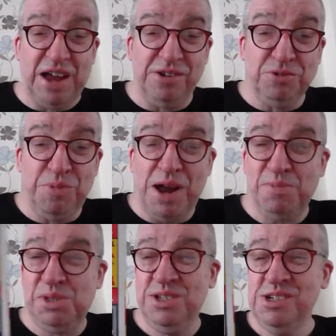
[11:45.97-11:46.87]
addled
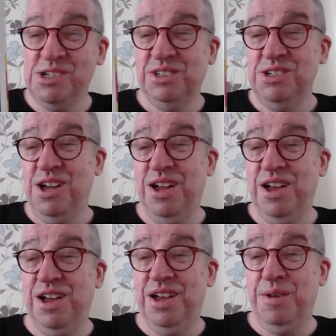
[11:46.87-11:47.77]
perhaps,
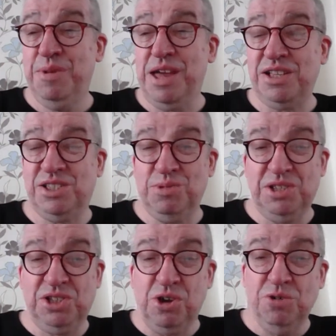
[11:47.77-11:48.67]
but that's what
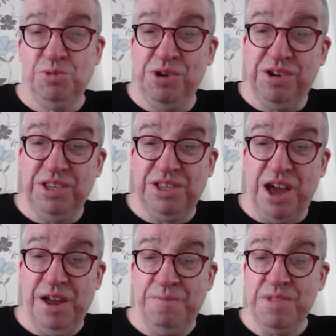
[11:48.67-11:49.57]
the Stones were at the
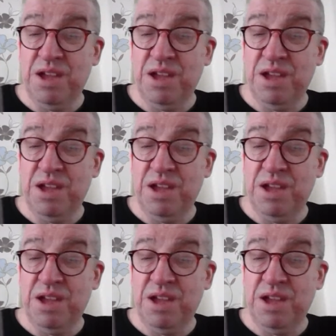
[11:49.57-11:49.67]
time.